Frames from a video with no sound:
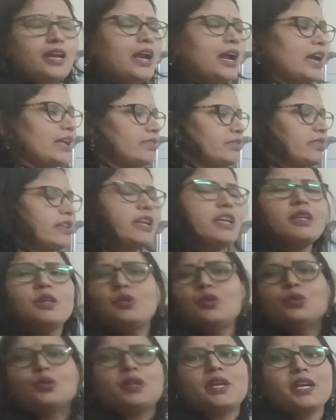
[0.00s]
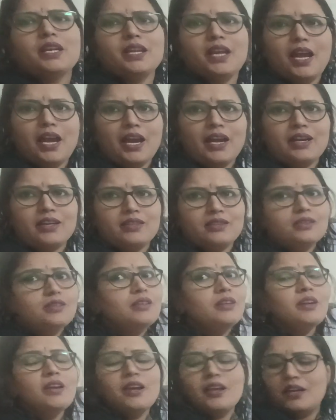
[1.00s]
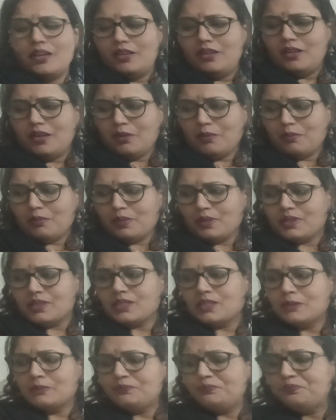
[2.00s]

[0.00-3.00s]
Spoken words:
and then you can add the numbers.